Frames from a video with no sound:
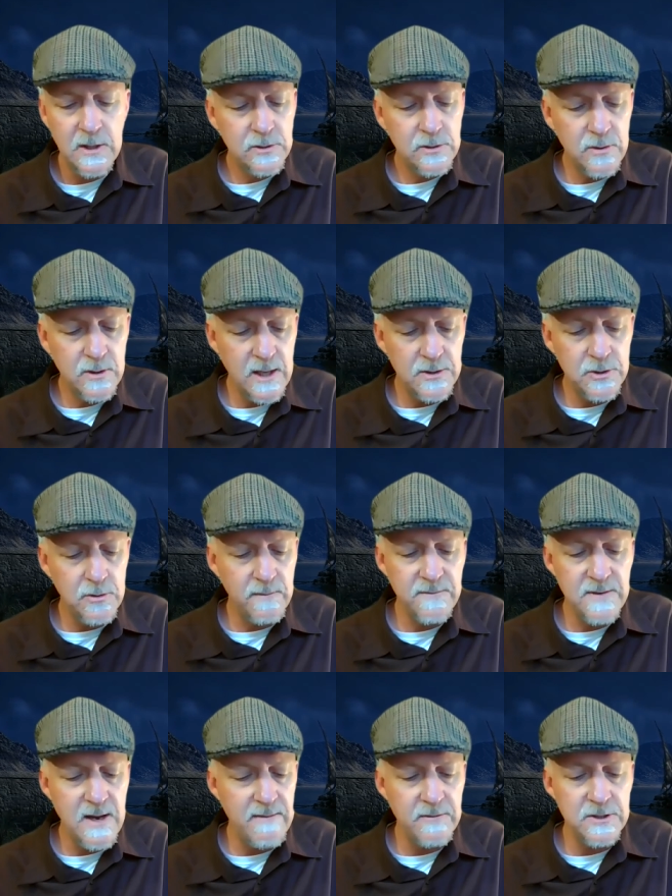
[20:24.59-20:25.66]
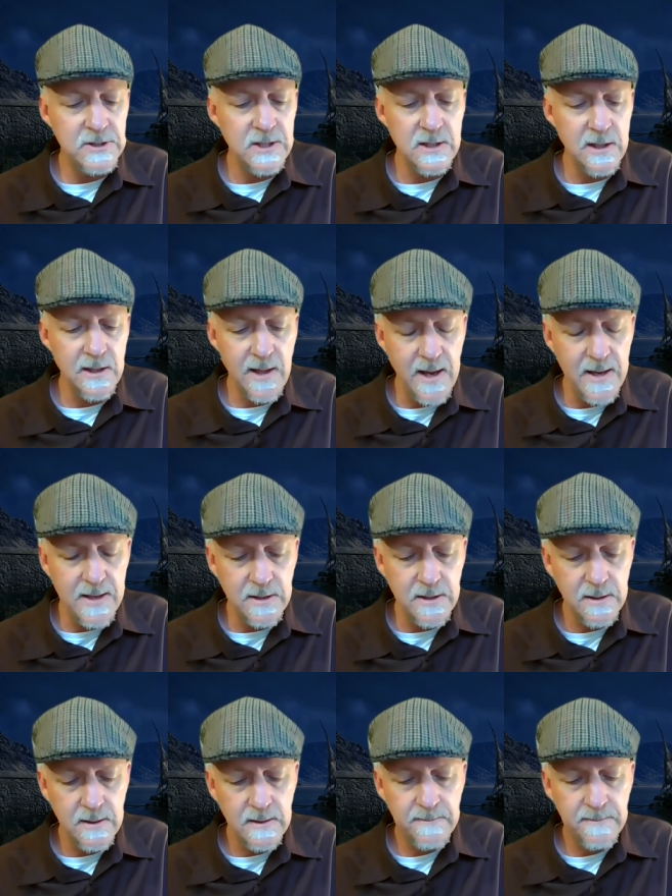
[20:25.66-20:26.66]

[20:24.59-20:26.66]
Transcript: so that you'll never seen the like.